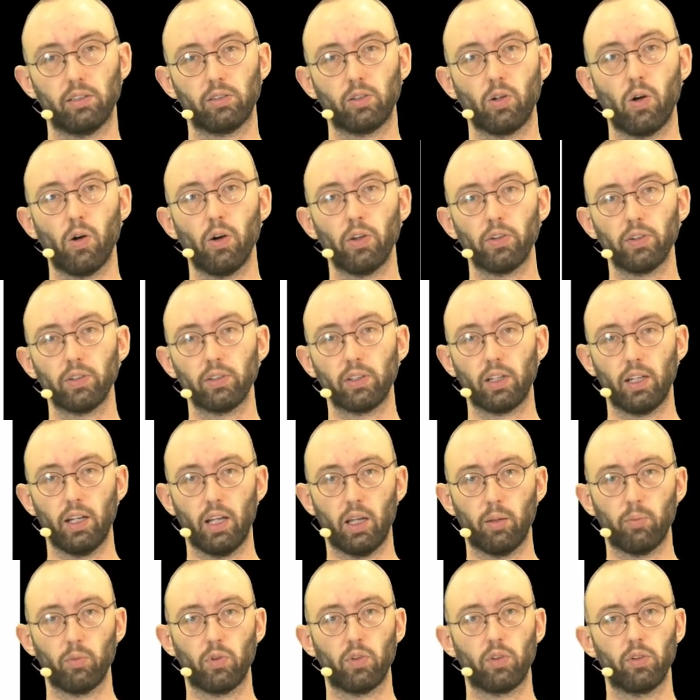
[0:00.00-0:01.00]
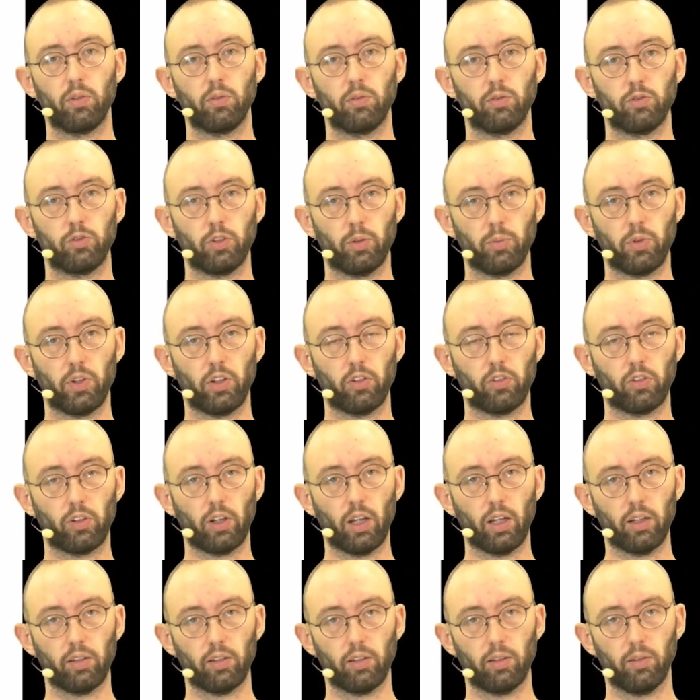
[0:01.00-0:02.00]
causal claims from such
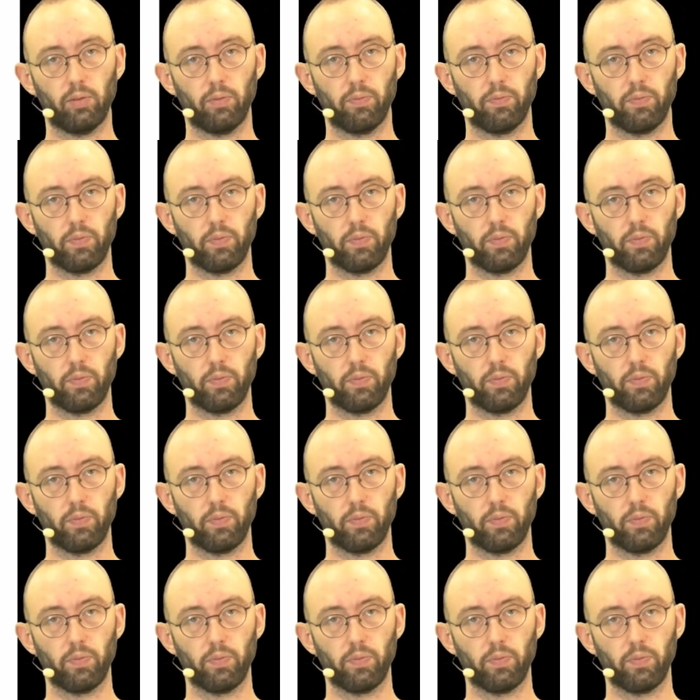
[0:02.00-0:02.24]
data.